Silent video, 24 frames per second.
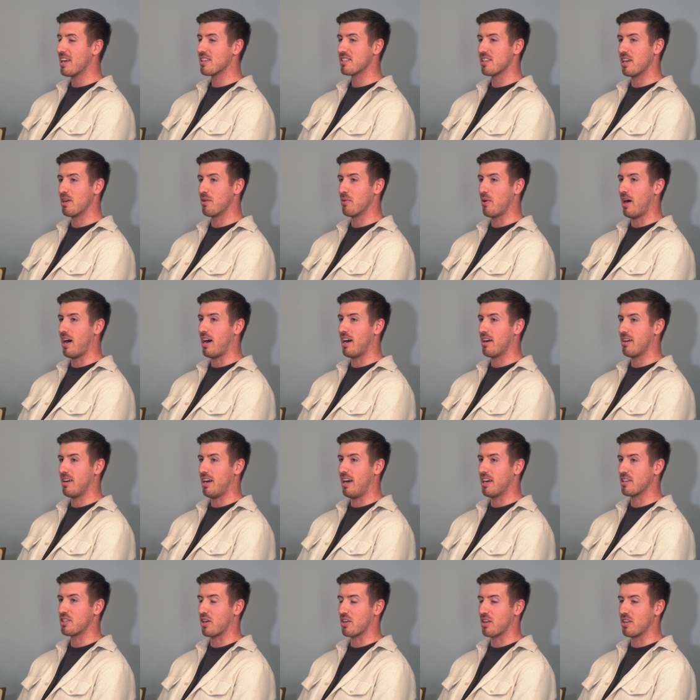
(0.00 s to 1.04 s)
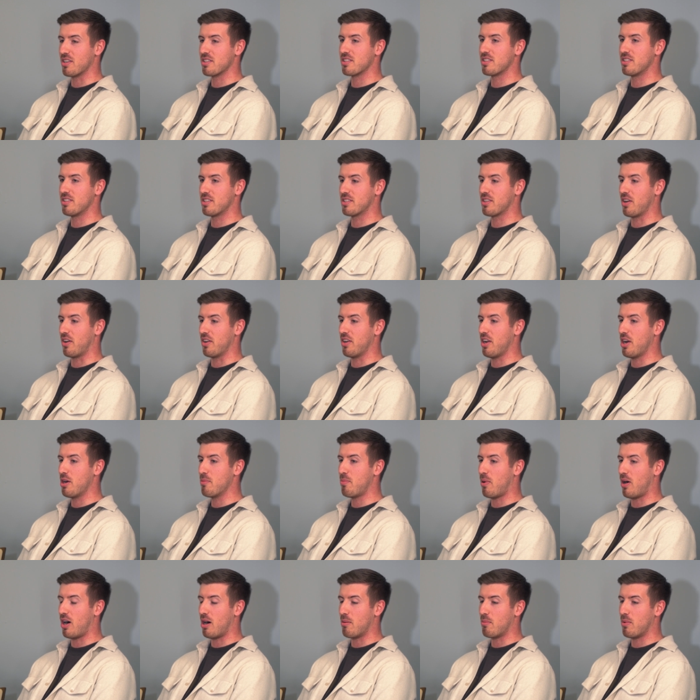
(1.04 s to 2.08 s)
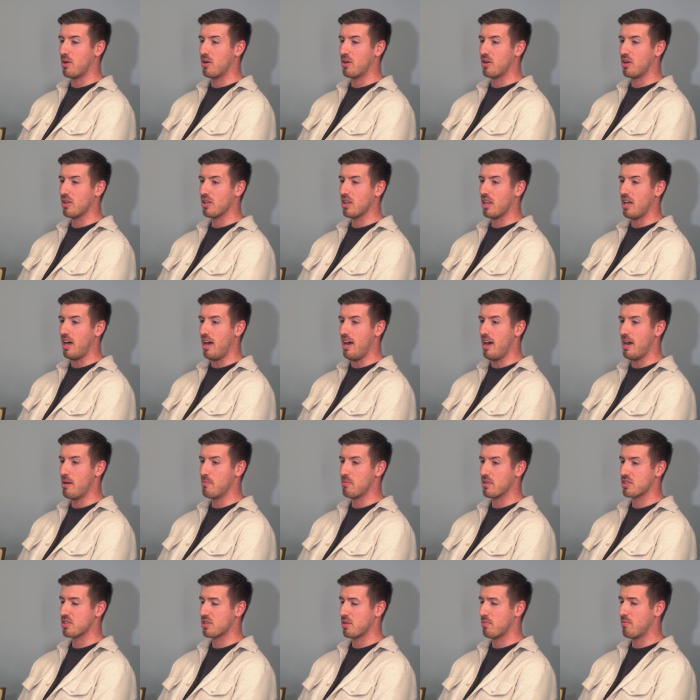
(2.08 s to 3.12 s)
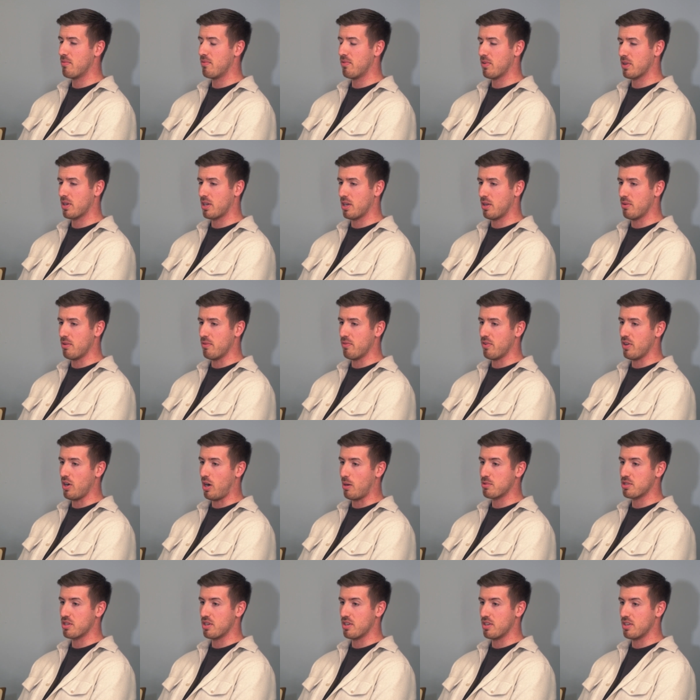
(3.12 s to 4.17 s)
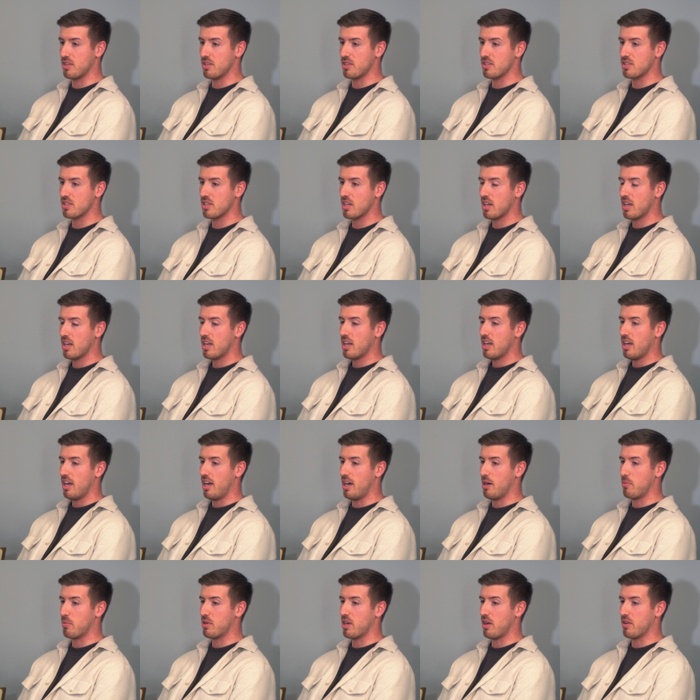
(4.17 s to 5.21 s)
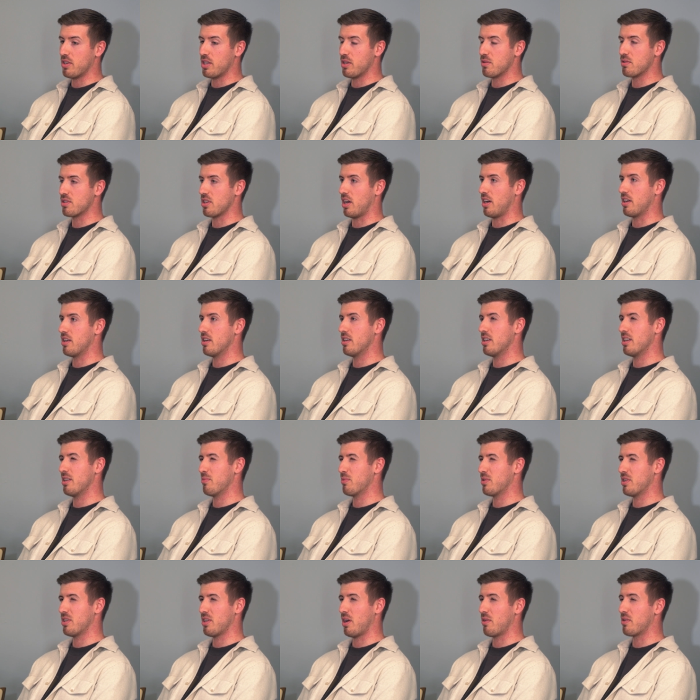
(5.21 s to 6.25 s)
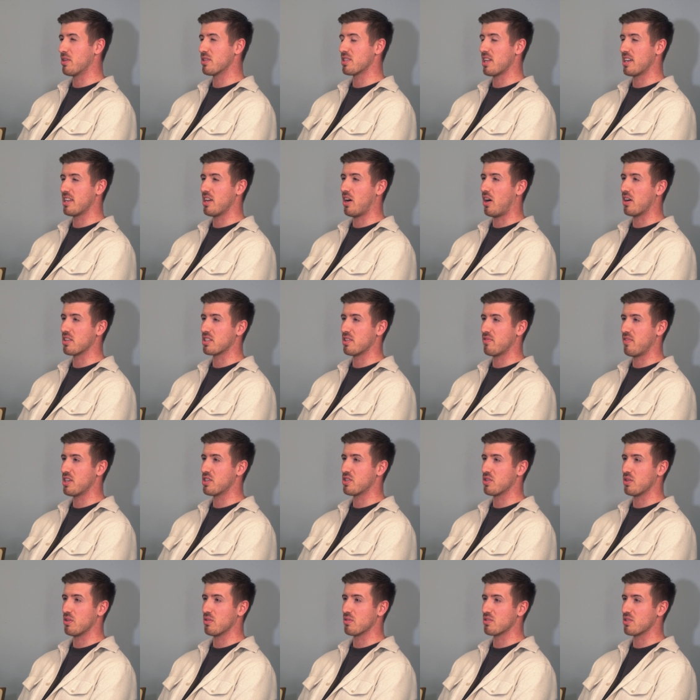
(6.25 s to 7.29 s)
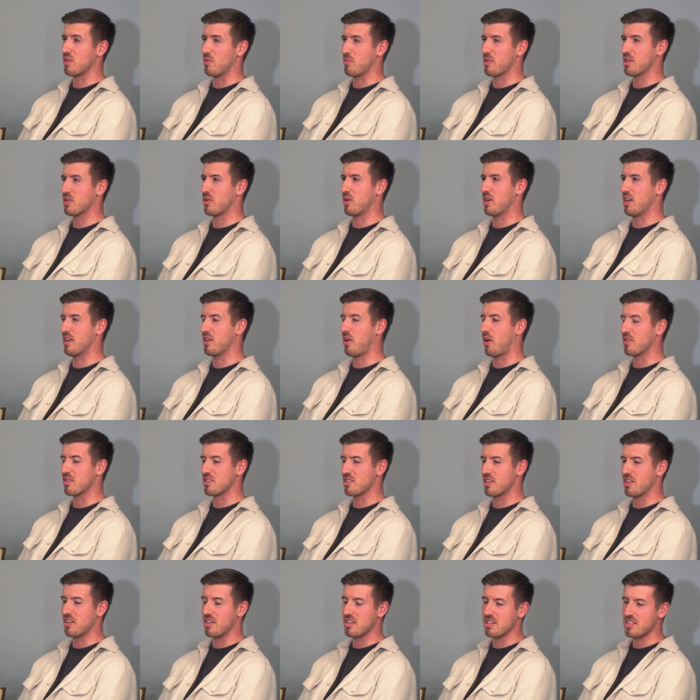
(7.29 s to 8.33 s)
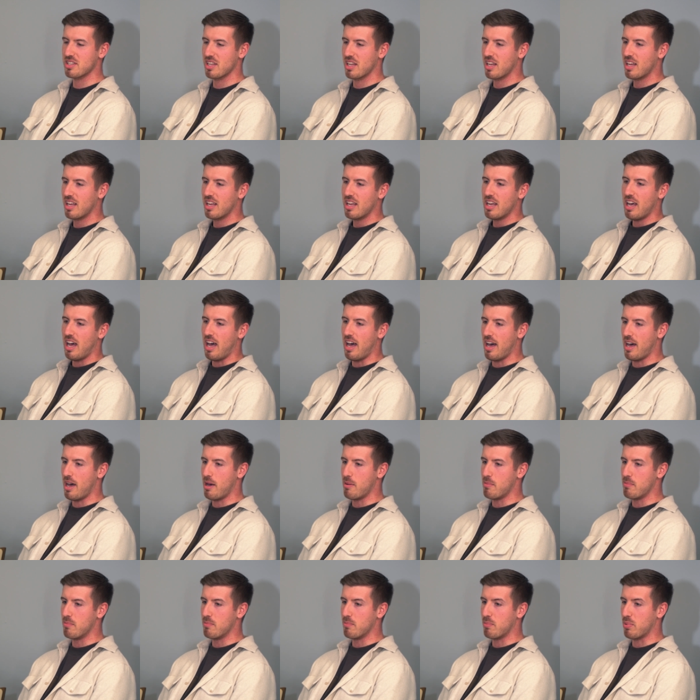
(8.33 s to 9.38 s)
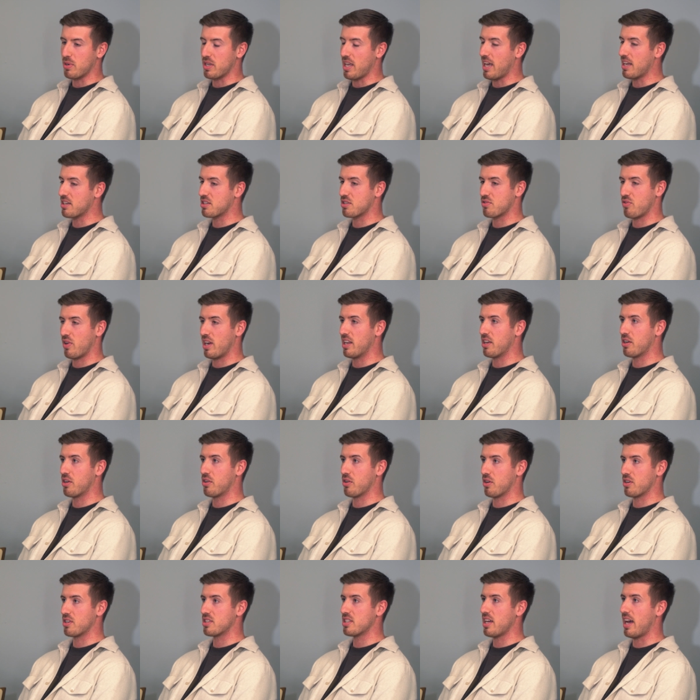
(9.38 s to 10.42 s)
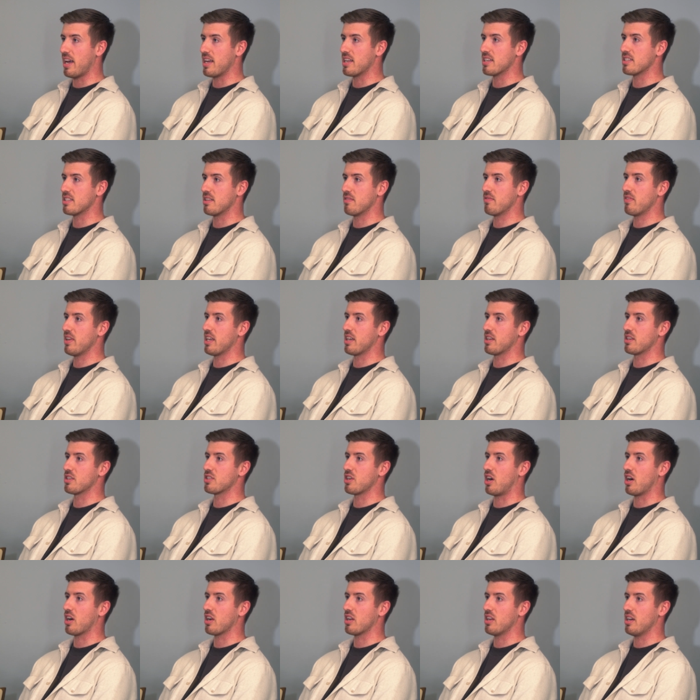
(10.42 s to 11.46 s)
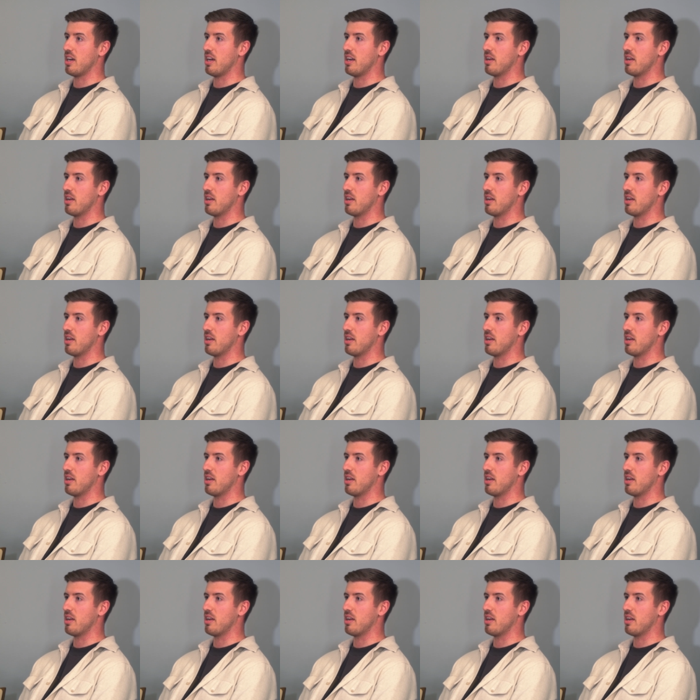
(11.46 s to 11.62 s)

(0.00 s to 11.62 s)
So our chocolate's got no palm oil. There's some gluten-free options. We don't use any artificial, so we call it nonsense. But just really good tasting vegan chocolate.